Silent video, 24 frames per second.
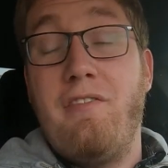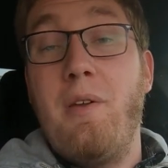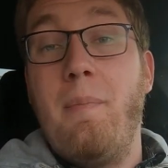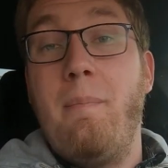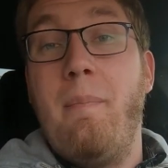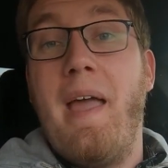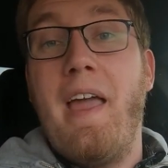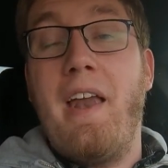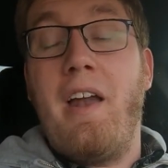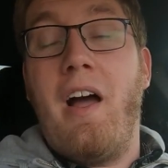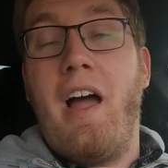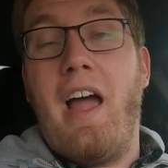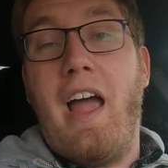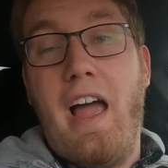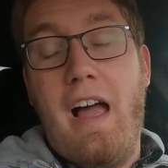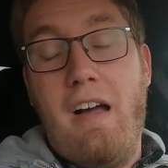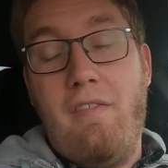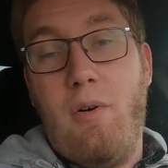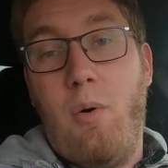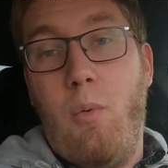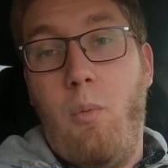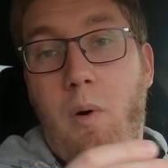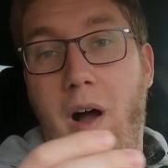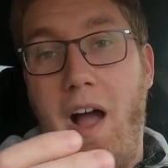you may not
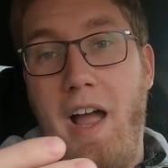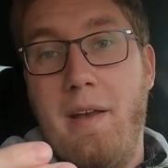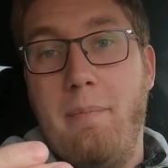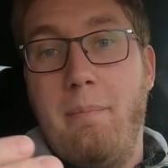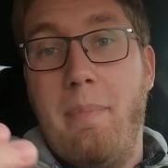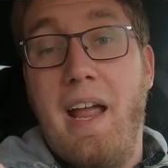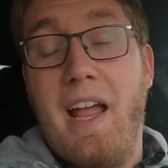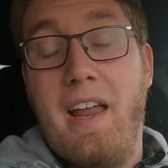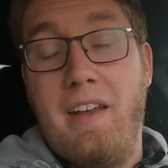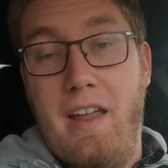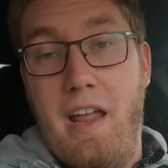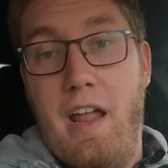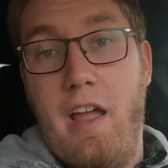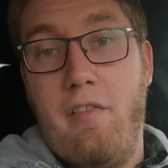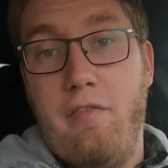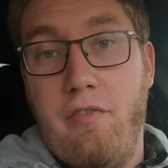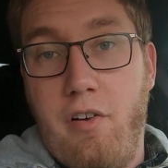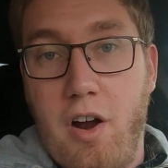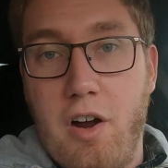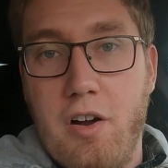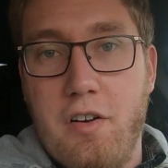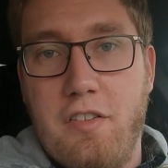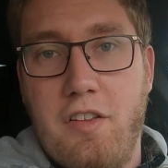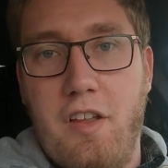have a wide band
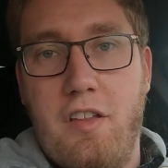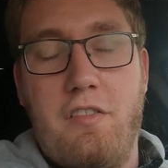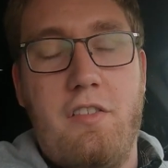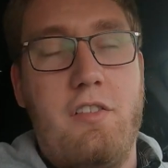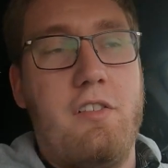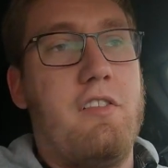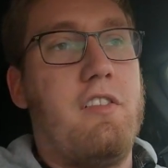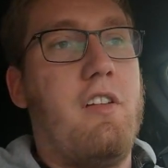AFR sensor.